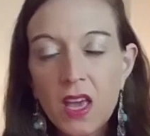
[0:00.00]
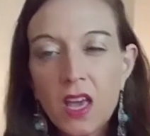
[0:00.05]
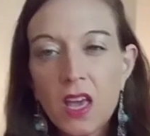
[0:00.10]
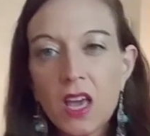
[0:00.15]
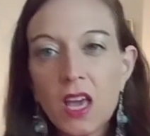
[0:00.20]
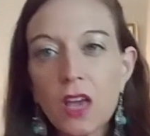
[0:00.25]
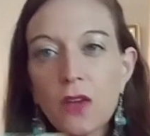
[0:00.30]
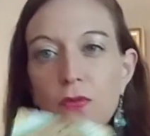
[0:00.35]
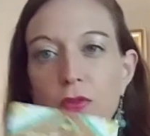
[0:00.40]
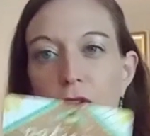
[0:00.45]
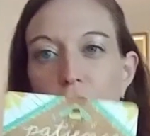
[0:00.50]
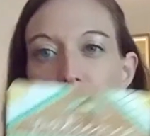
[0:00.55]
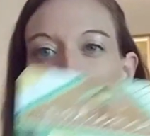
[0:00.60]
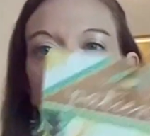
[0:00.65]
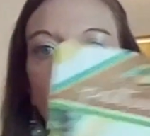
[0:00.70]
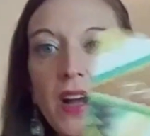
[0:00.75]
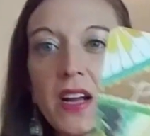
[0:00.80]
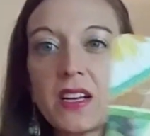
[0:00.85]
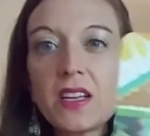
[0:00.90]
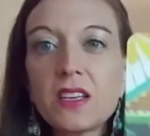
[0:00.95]
If you're
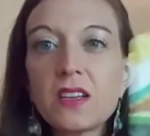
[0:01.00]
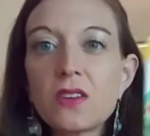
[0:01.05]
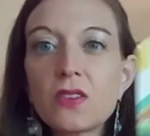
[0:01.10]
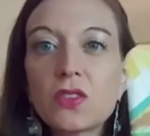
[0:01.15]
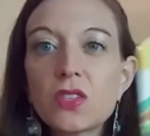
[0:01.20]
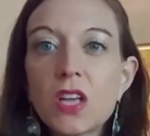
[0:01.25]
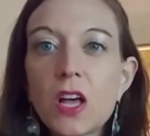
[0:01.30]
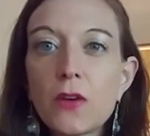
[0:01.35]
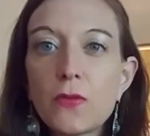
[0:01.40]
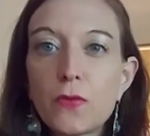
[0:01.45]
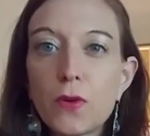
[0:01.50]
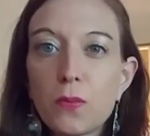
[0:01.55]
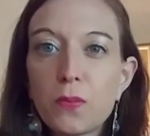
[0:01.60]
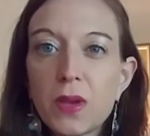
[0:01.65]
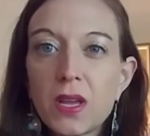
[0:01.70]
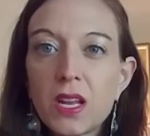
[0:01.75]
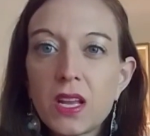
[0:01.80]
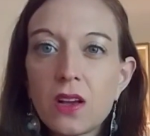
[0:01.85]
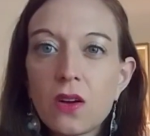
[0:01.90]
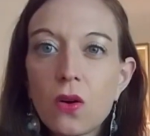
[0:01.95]
finding yourself
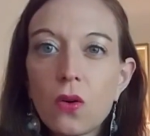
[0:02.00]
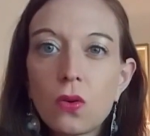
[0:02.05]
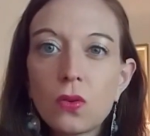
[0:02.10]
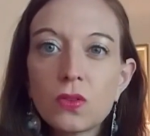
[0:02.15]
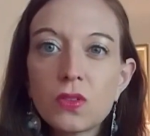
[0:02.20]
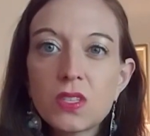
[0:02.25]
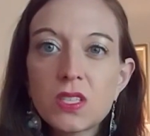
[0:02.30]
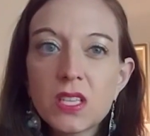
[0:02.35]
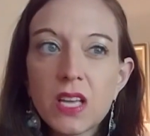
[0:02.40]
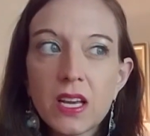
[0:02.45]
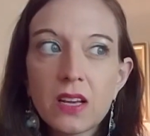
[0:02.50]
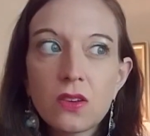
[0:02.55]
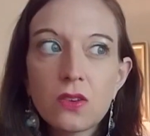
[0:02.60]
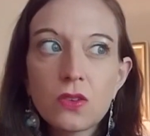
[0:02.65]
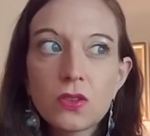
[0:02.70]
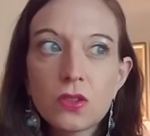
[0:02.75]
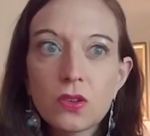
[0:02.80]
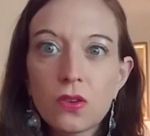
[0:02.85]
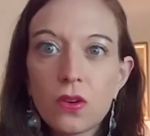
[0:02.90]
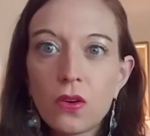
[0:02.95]
repeating old
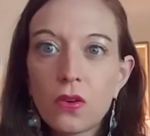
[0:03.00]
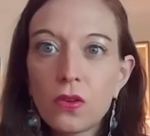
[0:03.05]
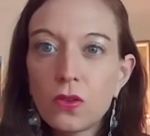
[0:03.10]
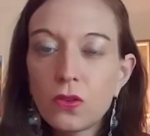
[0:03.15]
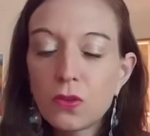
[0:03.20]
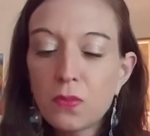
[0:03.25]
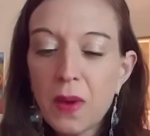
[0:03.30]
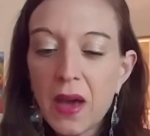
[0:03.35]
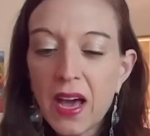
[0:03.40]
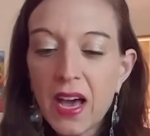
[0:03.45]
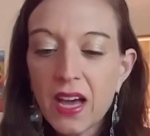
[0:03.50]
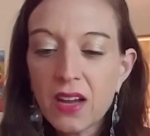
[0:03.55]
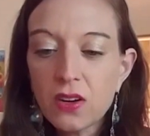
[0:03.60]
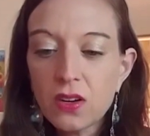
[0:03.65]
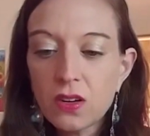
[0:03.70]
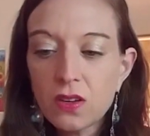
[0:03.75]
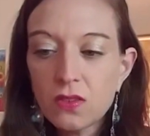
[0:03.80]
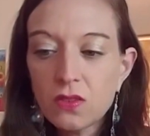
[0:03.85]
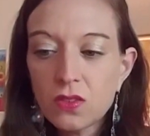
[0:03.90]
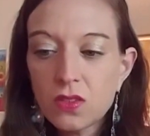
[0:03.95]
cycles or old
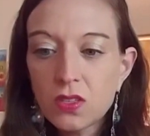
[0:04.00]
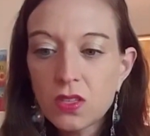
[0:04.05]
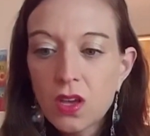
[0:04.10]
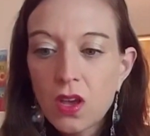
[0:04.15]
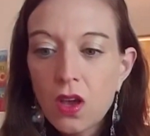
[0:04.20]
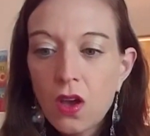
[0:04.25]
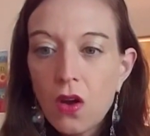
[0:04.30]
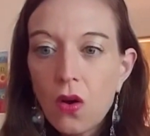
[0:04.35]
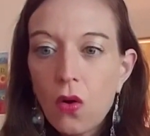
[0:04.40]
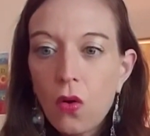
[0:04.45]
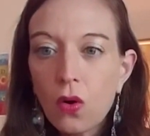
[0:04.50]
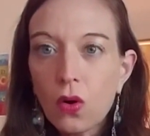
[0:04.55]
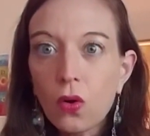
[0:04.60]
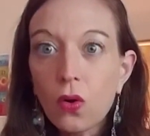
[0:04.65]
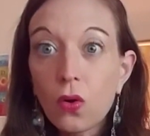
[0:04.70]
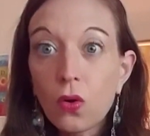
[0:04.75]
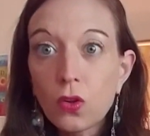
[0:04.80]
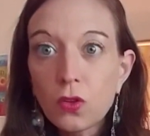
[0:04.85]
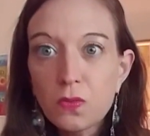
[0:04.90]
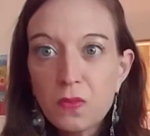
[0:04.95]
patterns or
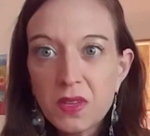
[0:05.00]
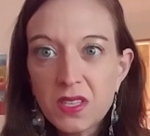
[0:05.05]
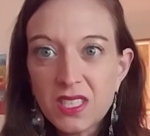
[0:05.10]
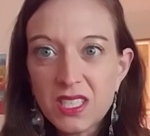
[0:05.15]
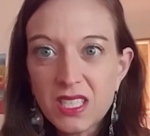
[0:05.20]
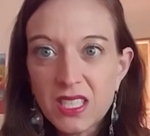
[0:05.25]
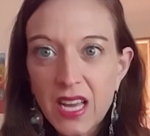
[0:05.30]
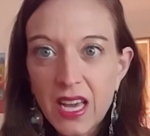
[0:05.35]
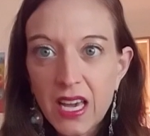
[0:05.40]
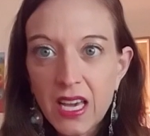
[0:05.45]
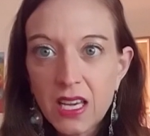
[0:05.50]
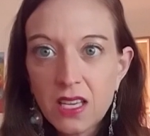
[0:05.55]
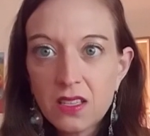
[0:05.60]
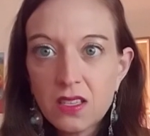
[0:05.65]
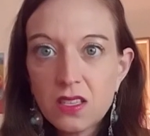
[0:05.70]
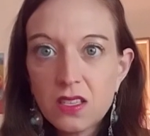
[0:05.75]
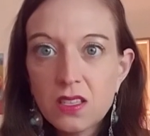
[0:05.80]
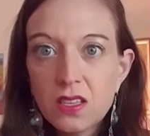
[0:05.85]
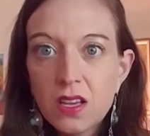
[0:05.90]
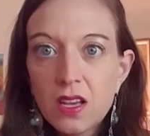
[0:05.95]
old
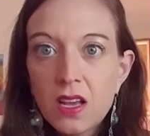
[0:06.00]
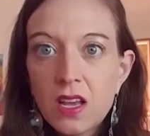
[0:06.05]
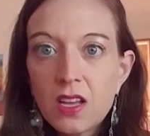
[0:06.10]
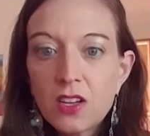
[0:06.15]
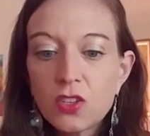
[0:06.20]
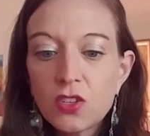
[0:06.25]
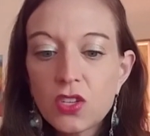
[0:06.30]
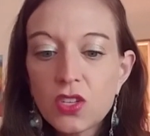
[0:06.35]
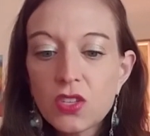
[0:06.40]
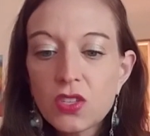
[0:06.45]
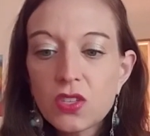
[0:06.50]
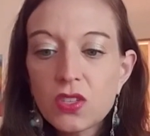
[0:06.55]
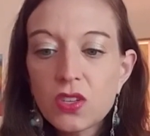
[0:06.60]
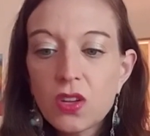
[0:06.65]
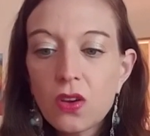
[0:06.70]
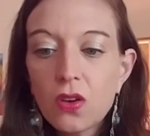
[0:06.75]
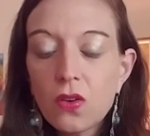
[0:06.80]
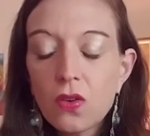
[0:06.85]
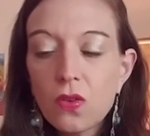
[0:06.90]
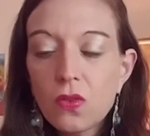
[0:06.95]
mistakes, just
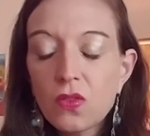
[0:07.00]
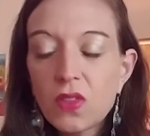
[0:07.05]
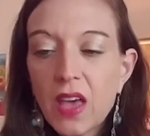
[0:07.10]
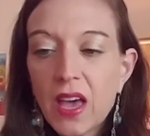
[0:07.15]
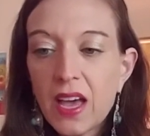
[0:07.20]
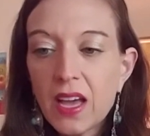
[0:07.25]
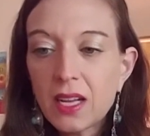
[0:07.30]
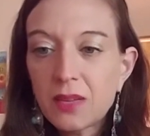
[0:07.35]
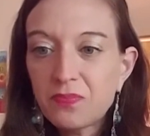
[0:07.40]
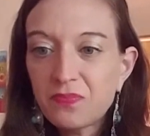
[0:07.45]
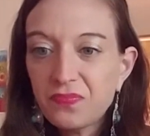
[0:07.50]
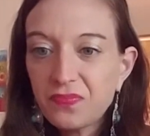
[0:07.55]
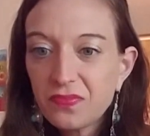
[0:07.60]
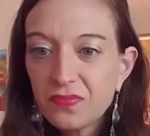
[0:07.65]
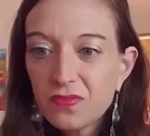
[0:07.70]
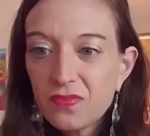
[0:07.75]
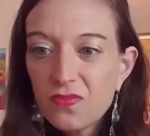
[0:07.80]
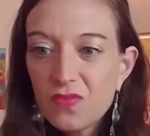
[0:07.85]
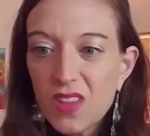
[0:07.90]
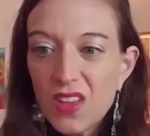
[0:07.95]
know that
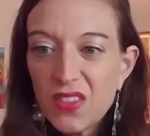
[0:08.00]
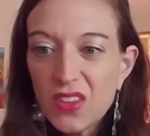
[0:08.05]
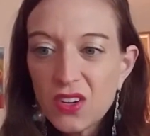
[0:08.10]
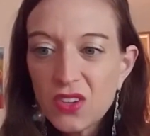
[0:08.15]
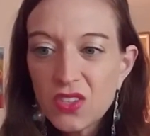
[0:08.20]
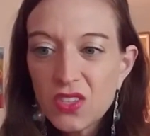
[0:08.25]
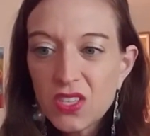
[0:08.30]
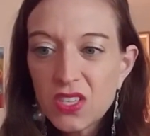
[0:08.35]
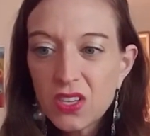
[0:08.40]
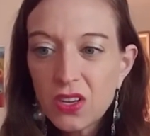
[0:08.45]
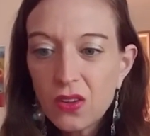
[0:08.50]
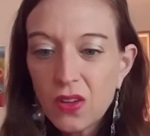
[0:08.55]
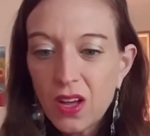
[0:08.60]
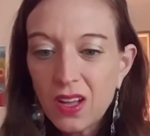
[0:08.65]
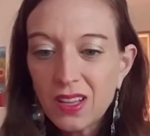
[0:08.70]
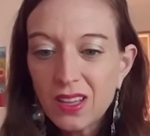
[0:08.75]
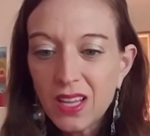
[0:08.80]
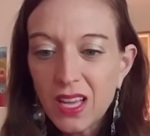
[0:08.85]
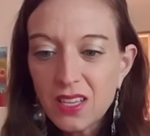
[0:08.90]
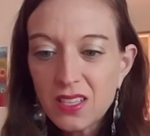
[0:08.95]
there's still a
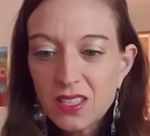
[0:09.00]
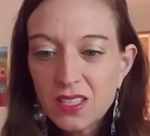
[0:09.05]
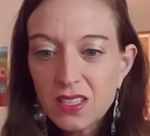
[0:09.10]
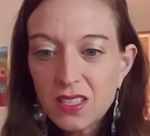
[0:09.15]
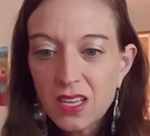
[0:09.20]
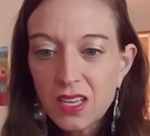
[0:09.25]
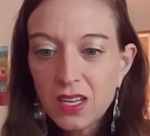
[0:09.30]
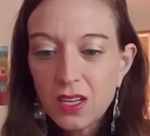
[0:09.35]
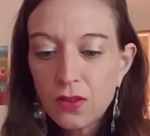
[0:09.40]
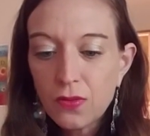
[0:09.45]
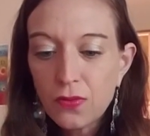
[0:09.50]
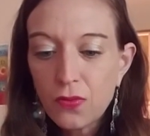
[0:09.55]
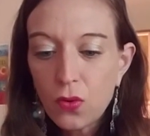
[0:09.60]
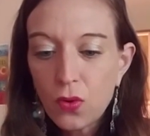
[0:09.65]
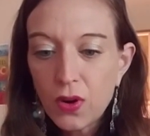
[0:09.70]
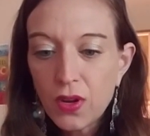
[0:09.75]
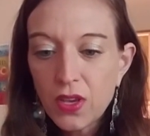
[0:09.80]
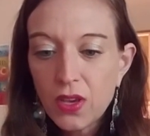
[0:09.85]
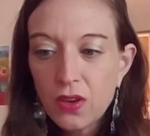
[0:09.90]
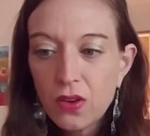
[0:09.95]
lesson in it for
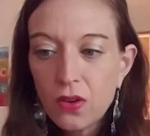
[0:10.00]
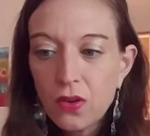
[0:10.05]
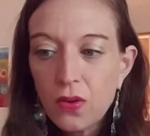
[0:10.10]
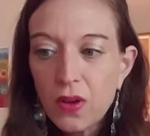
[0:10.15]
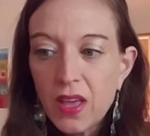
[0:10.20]
you,